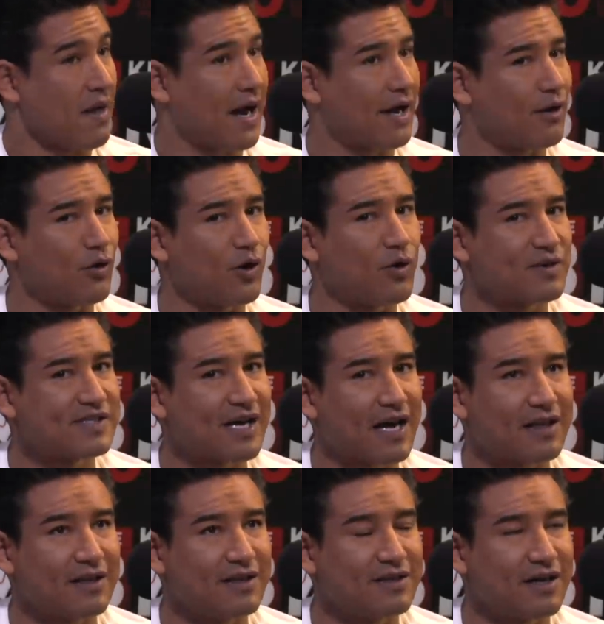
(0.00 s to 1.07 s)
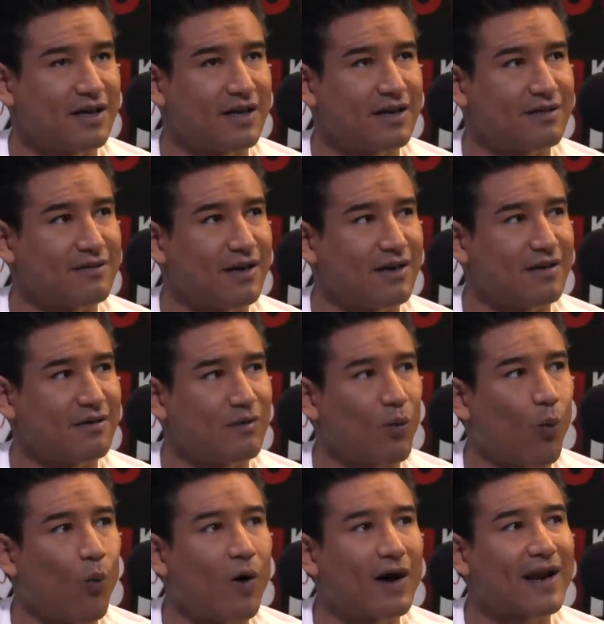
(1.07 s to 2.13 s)
I don't know exactly uh, uh,
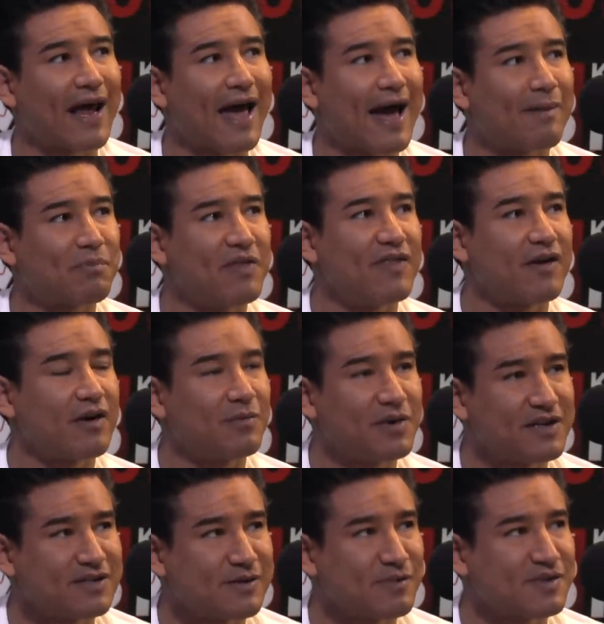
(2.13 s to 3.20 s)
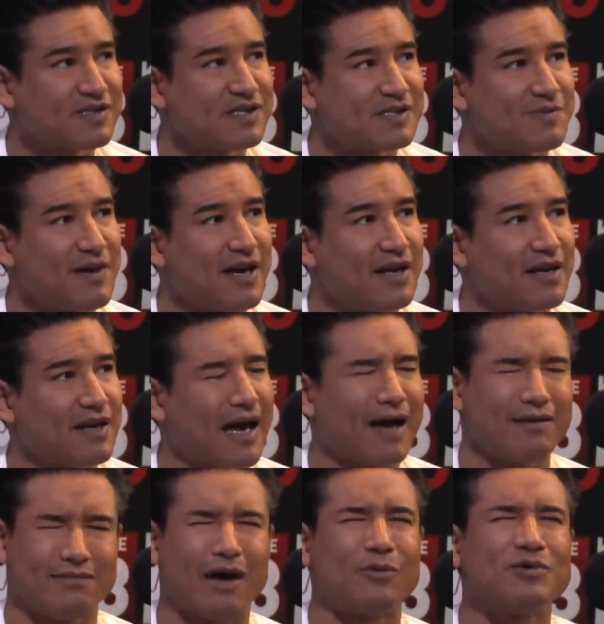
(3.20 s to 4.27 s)
what happened there, but he is a businessman, and
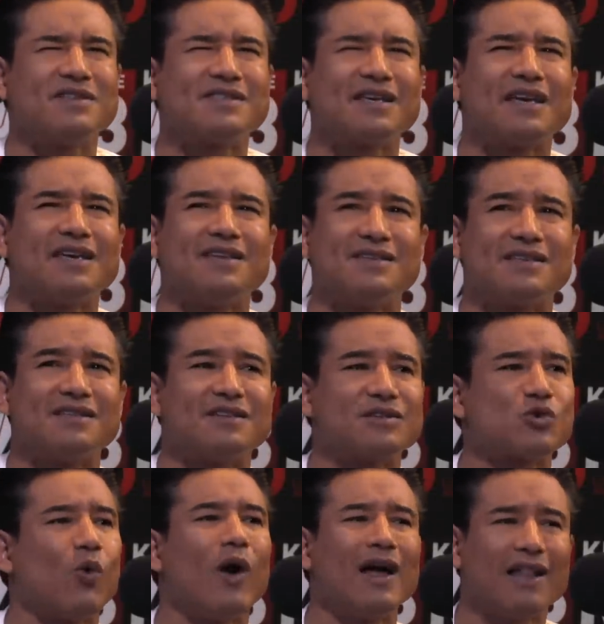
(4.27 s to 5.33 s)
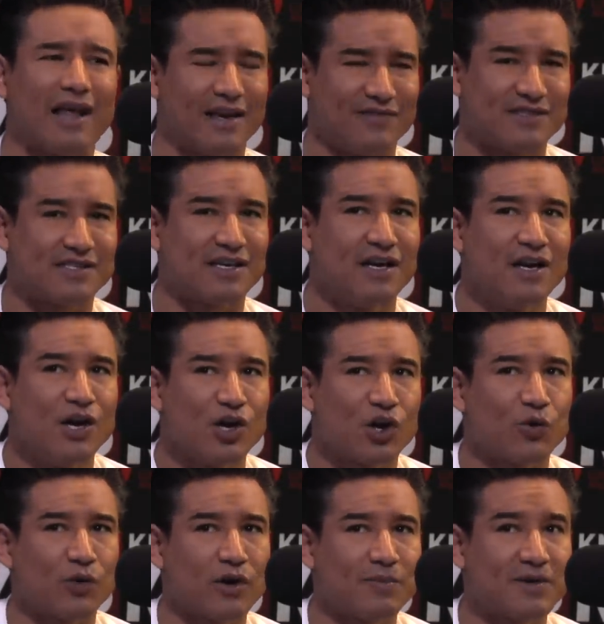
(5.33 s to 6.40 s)
I, I wouldn't say he's in the twilight of his
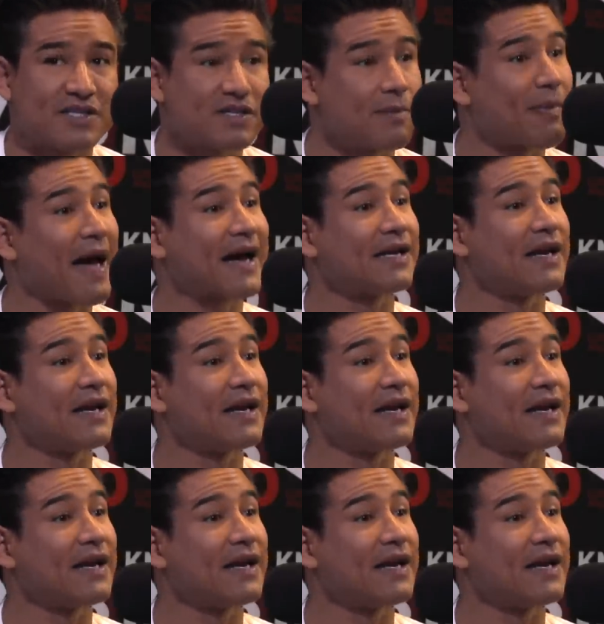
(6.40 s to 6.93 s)
career, but he's in the back